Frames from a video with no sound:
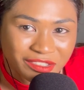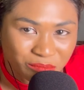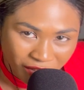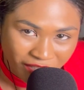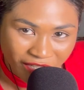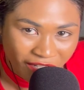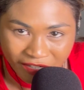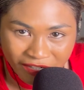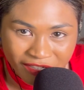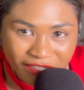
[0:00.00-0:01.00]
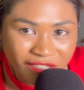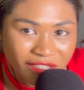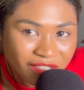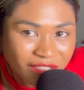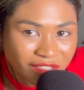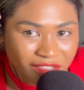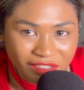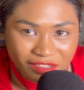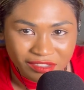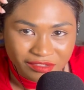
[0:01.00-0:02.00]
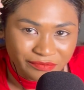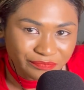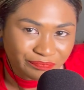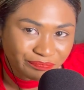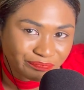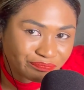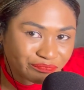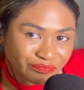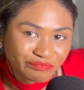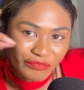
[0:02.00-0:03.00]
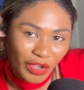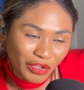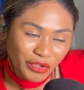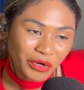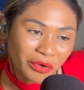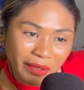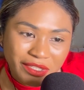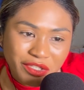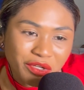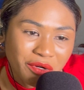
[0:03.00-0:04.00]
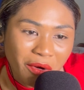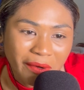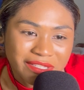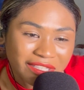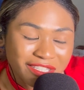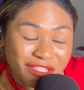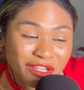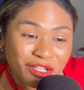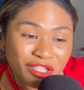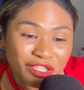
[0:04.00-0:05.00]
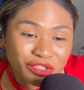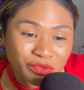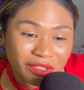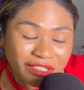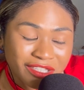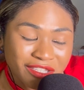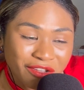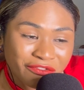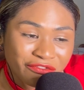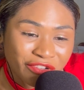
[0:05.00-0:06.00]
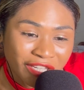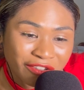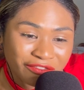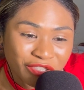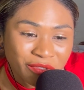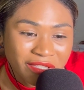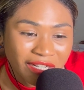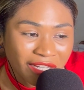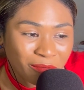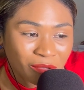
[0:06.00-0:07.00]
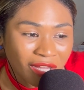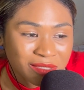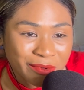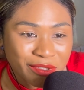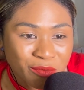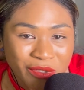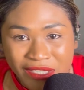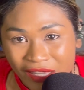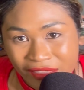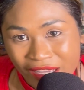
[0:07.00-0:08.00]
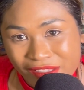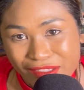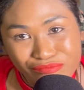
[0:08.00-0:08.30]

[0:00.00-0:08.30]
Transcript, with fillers: media are you know it, and this freaking video is gonna get blocked because we said that.